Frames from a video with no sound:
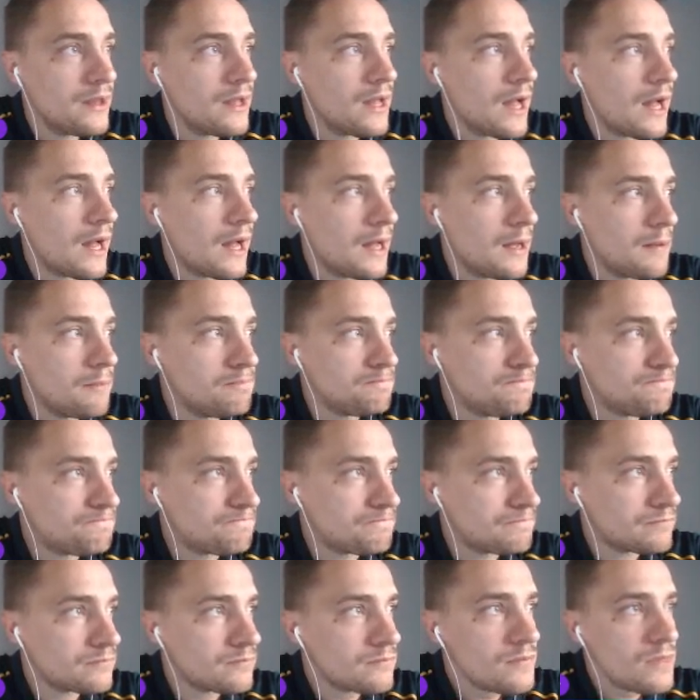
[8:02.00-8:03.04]
And
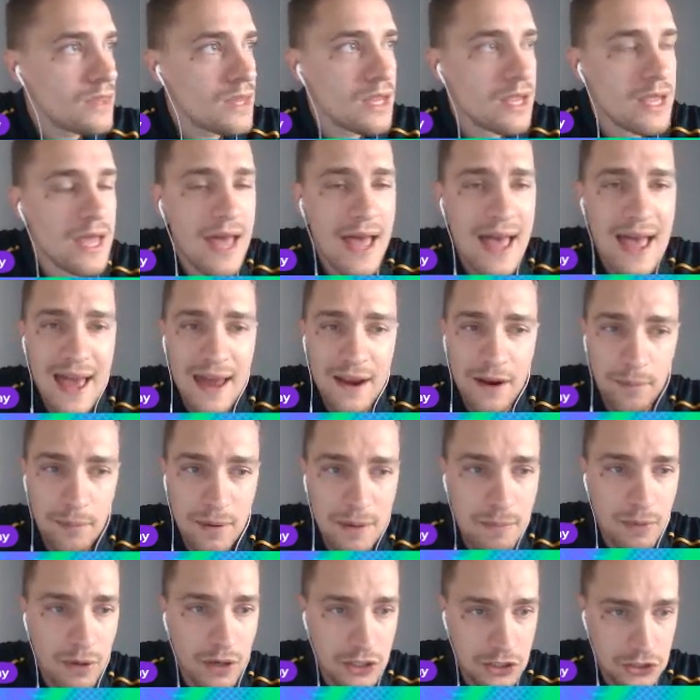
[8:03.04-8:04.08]
I'd be
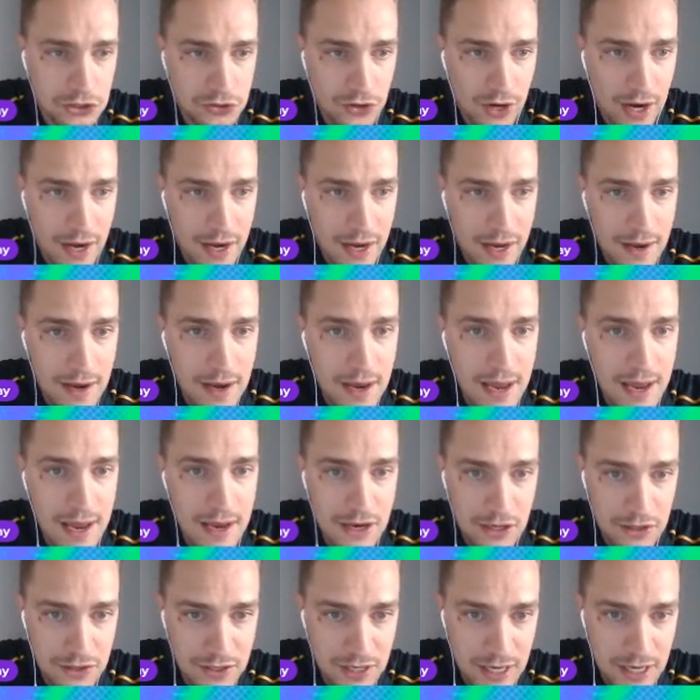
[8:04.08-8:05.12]
putting Trent in
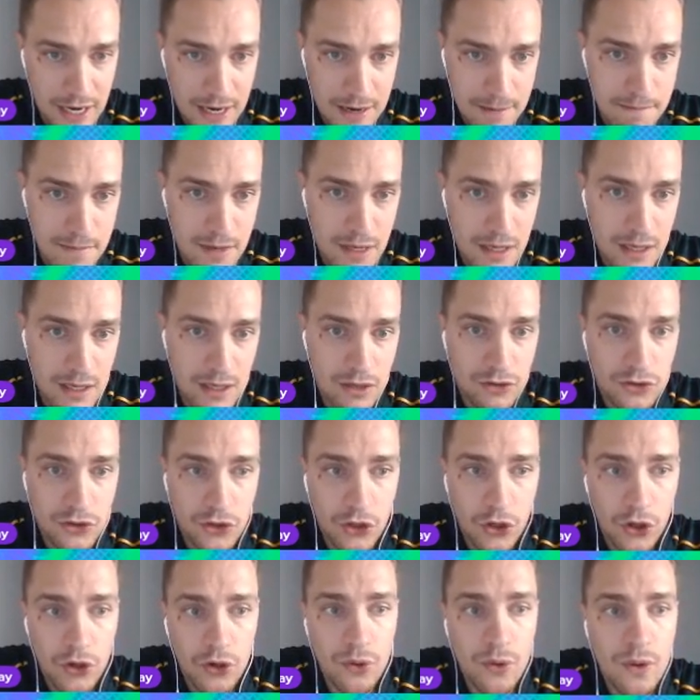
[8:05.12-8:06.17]
your team
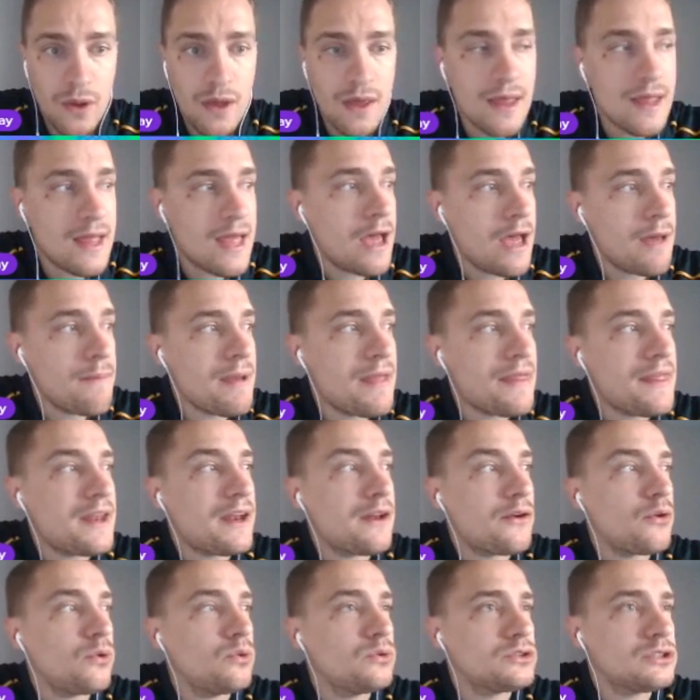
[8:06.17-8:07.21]
too. And then
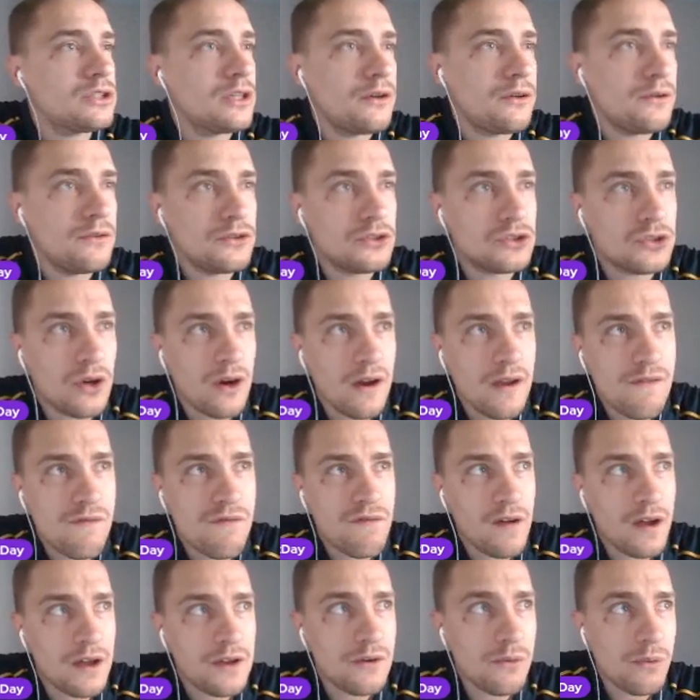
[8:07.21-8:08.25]
I'd also try and
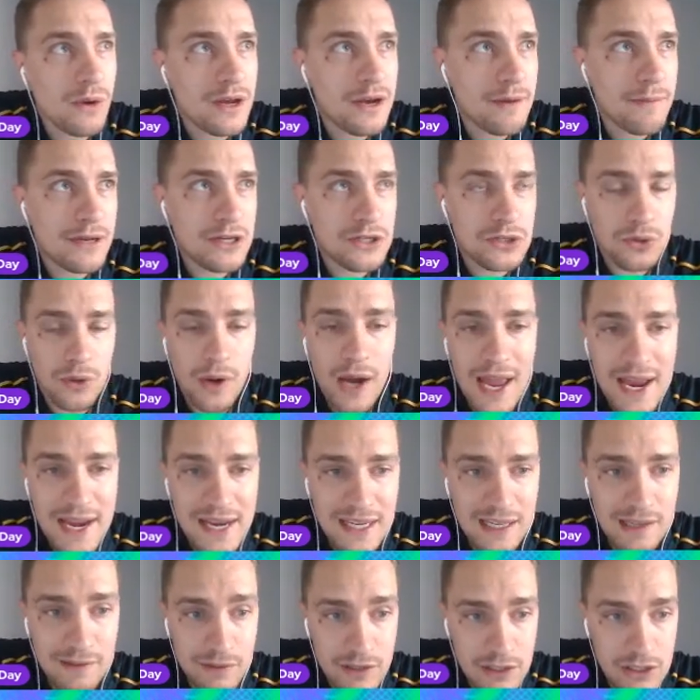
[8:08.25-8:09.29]
find a way to make sure at any
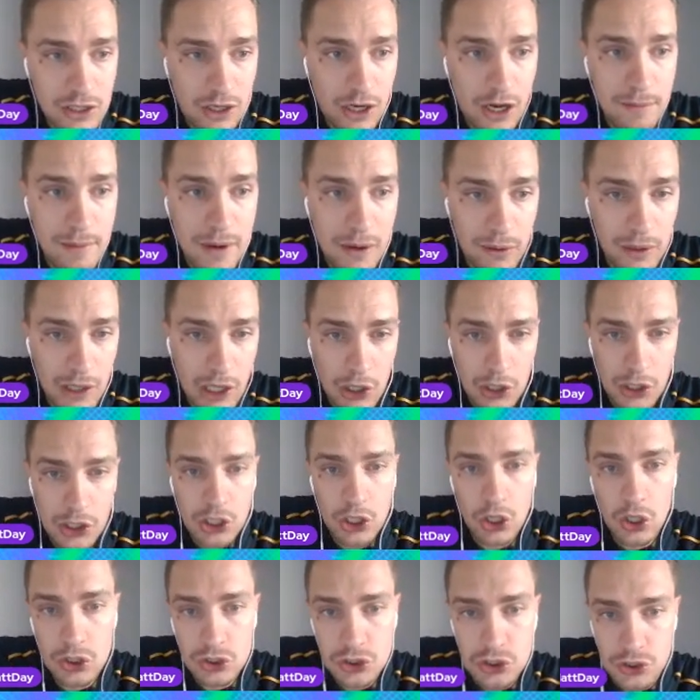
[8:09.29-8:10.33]
given time it will only
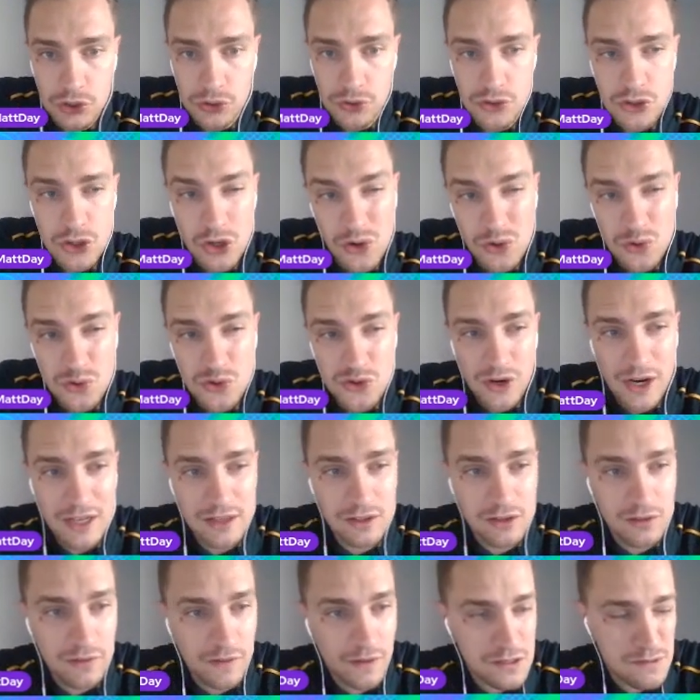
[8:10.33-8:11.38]
cost you 2
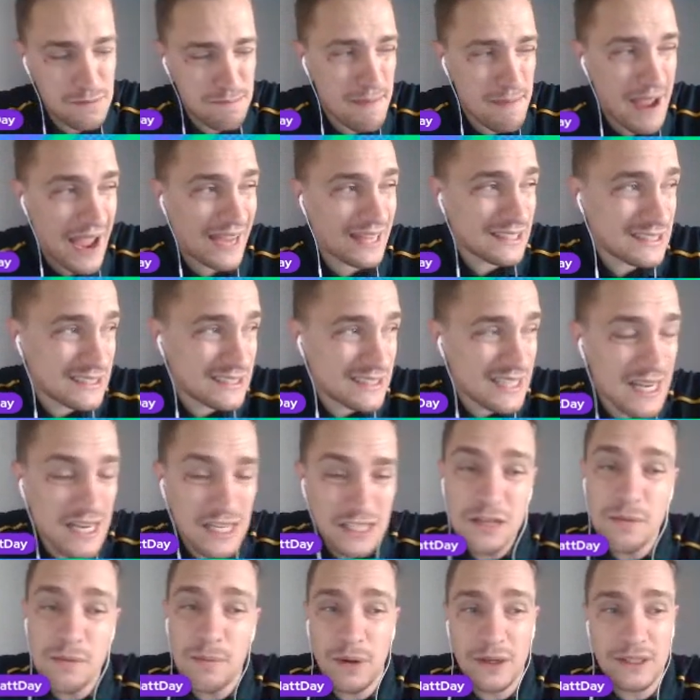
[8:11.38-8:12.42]
transfers max
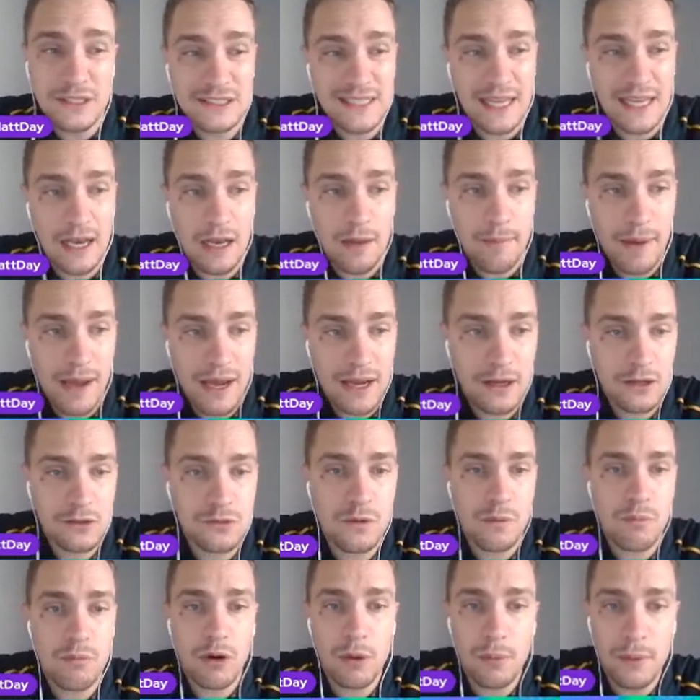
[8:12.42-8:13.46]
to bring Salah back, because
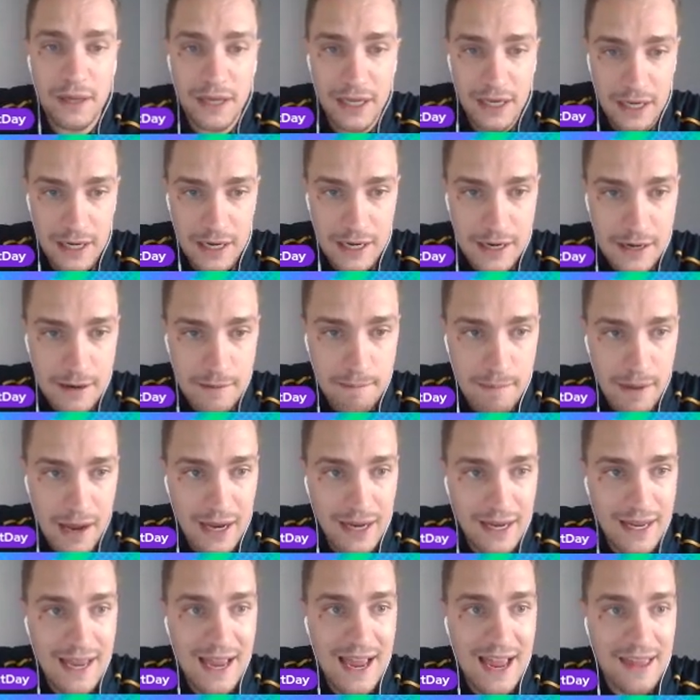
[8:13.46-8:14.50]
we're probably going to need him
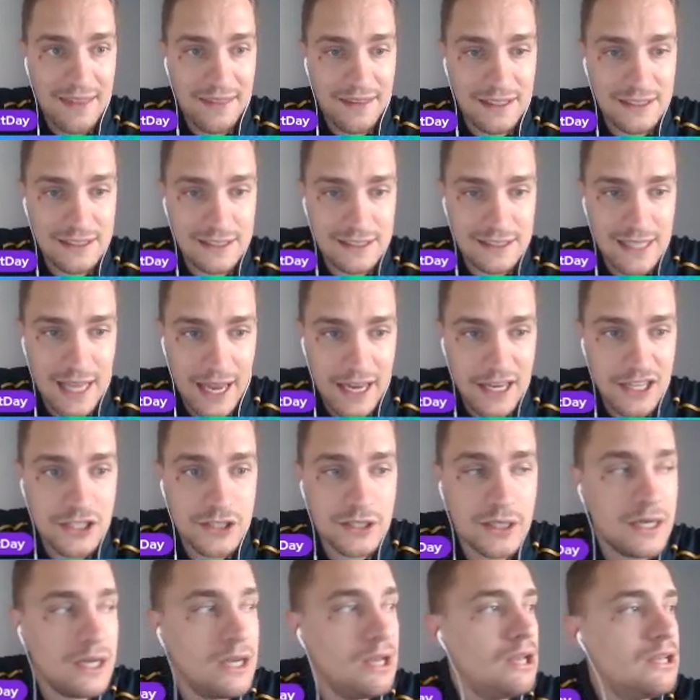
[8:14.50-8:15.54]
back at this
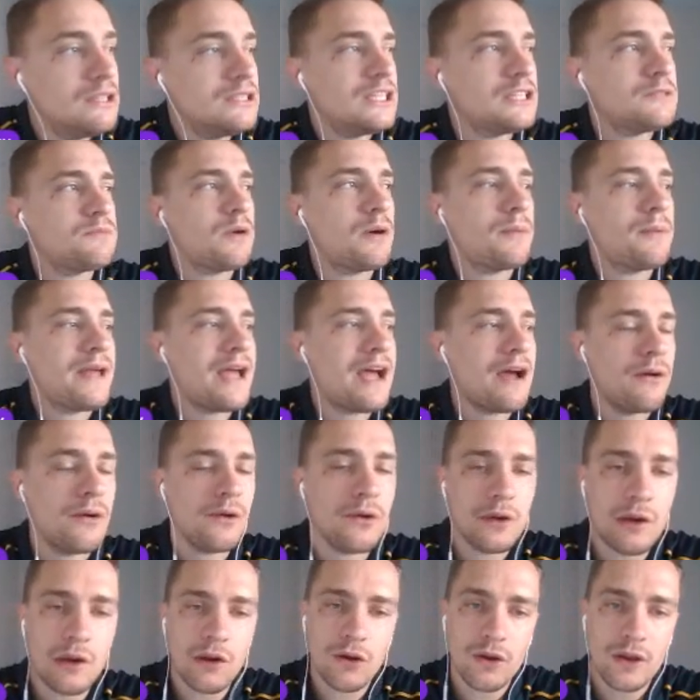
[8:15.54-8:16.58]
stage. So that's probably how it
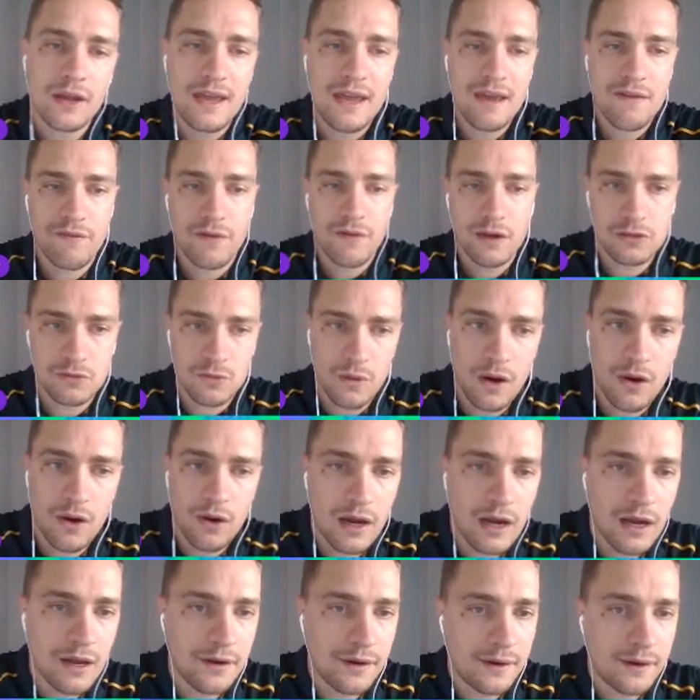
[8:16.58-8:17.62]
would look if I was
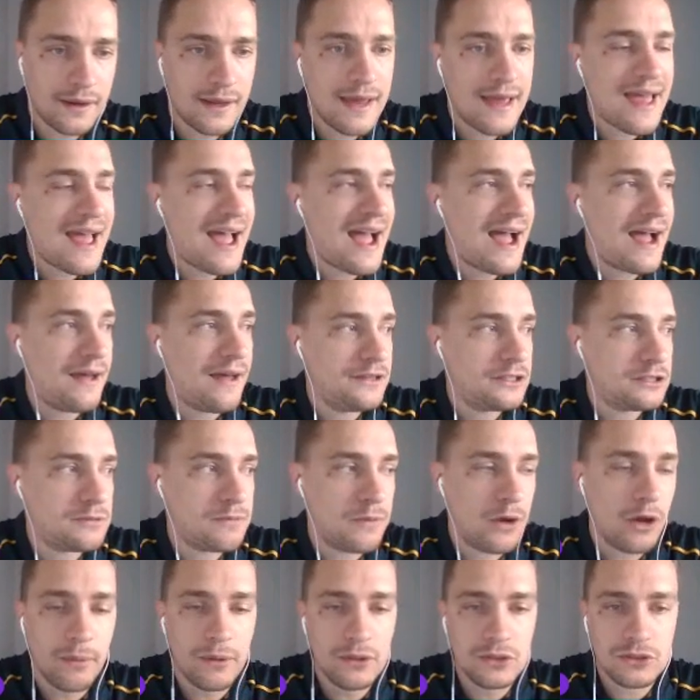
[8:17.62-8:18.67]
wildcarding at this
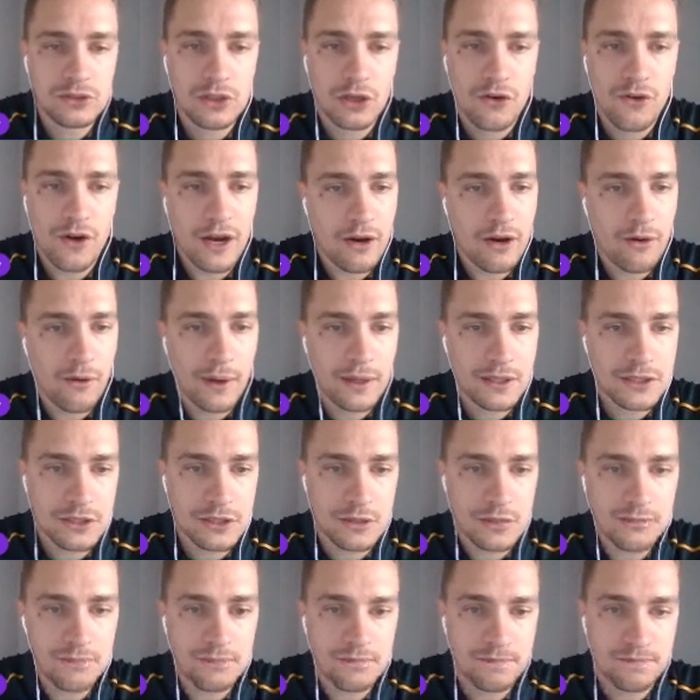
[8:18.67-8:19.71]
moment. So great
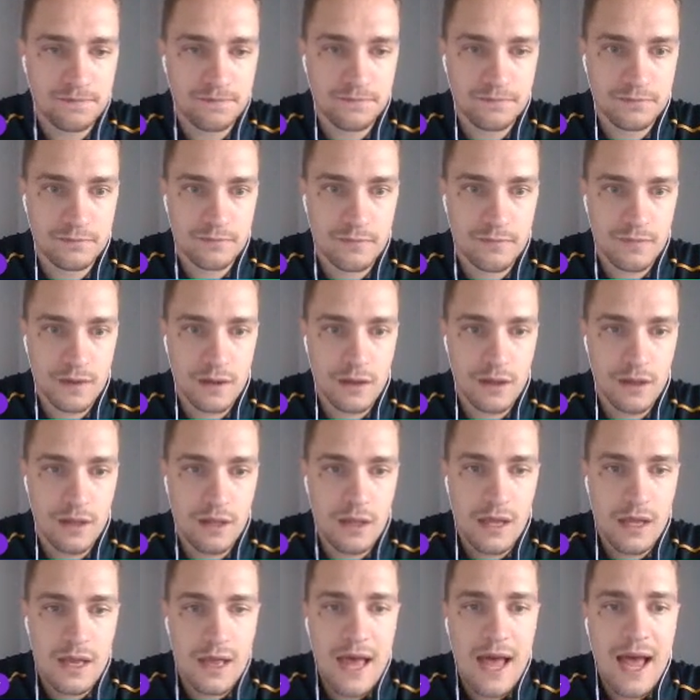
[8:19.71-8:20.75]
question.
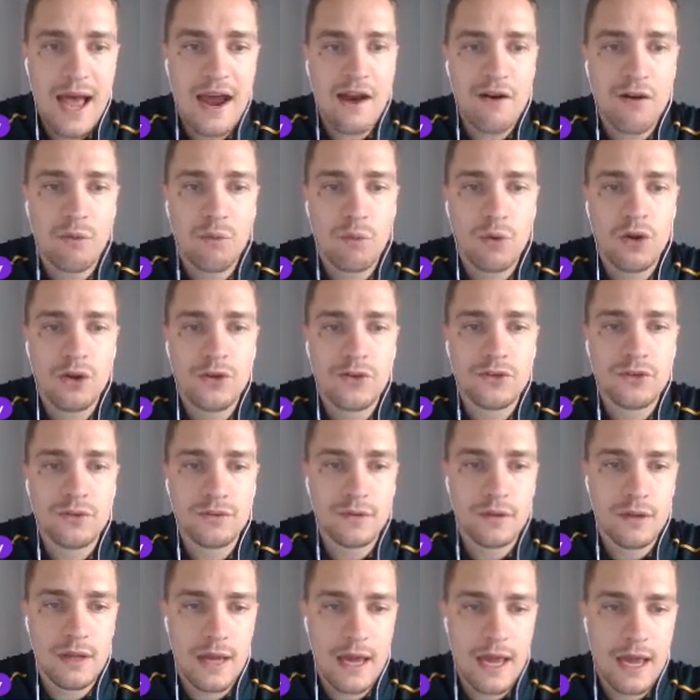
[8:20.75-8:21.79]
Aaron Wood,
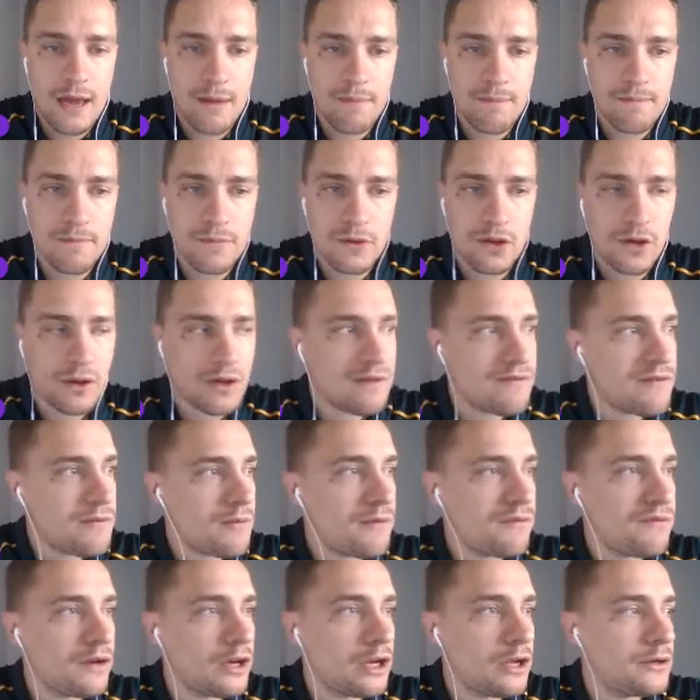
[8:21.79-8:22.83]
go give him a
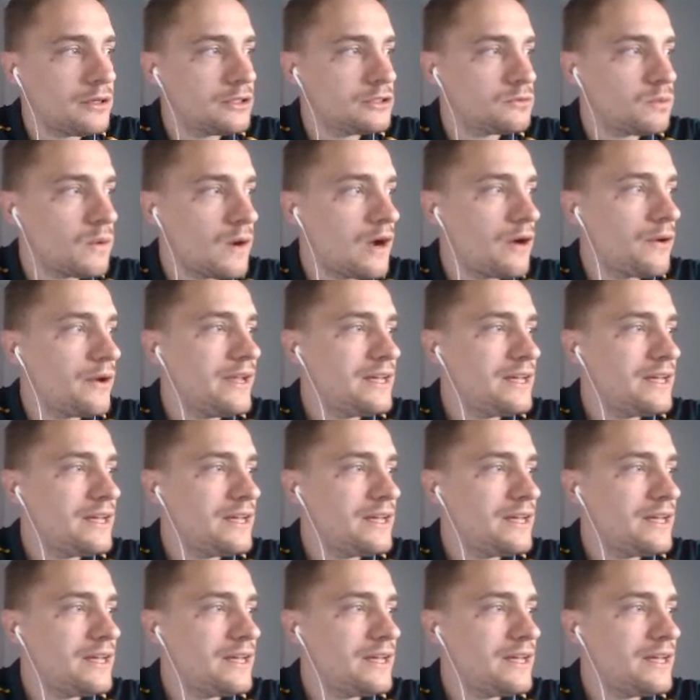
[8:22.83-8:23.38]
follow as well.